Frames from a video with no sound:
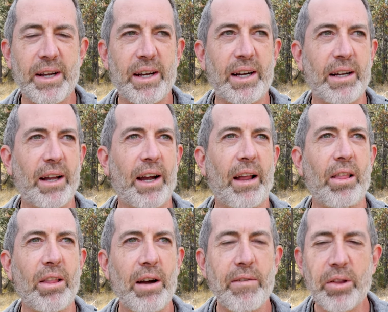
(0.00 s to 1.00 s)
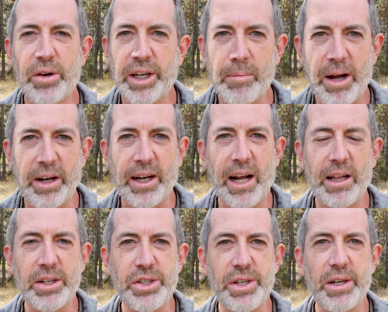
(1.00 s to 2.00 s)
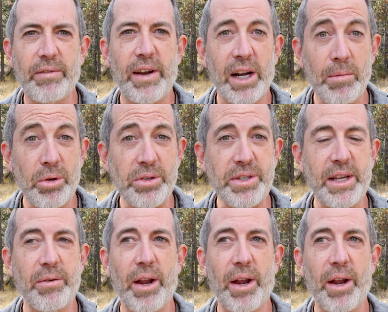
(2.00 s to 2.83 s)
Uh, I love learning about ecology of animals and,